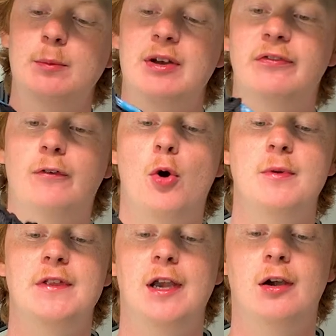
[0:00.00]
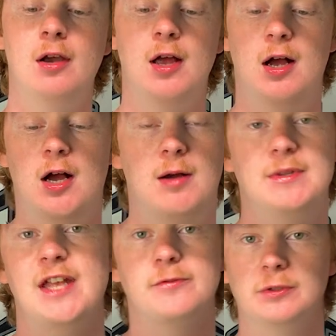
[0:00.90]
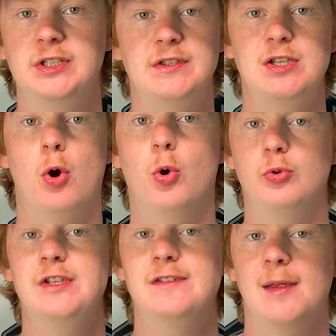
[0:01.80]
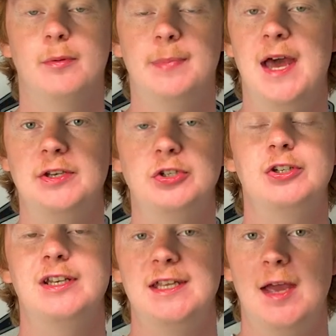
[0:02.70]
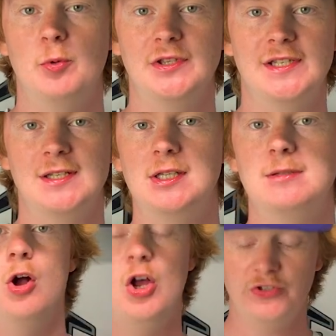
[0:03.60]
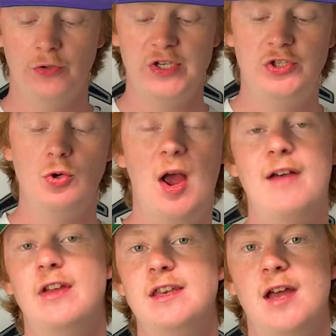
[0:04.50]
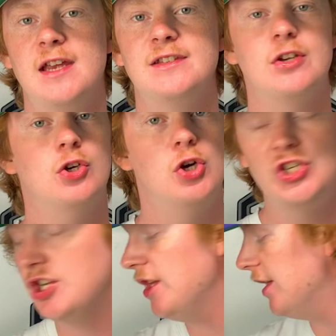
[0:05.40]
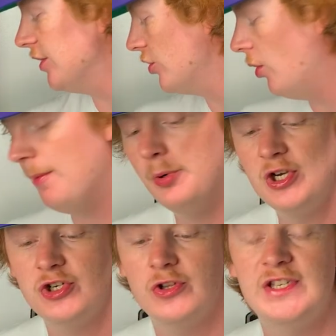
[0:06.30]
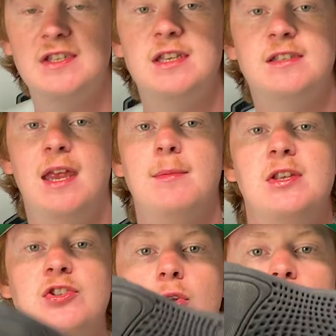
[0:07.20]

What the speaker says: bit of foam in there, and that's really the only type of padding you're going to get with this cleat. Also, these do have a nice cushiony insole. I'm pretty sure this is the same insole